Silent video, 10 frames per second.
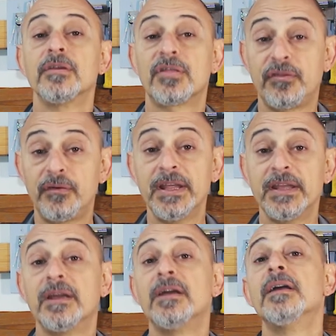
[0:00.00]

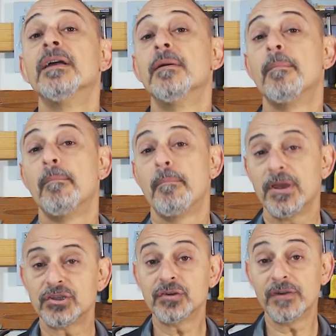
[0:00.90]
Three,
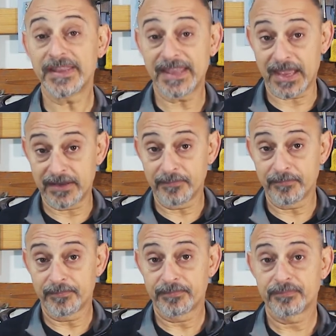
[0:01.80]
measure
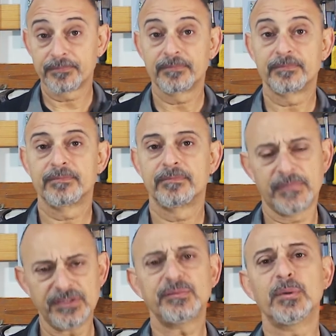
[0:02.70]
again.
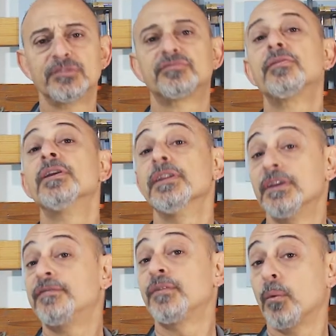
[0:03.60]
This one is really
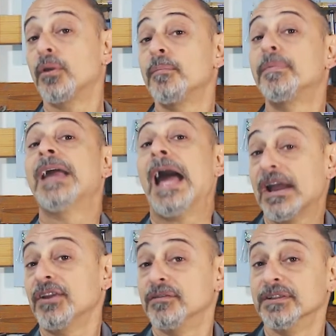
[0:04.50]
if you want to be
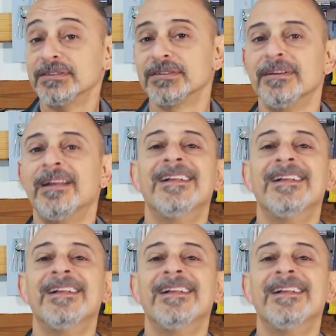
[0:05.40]
accurate.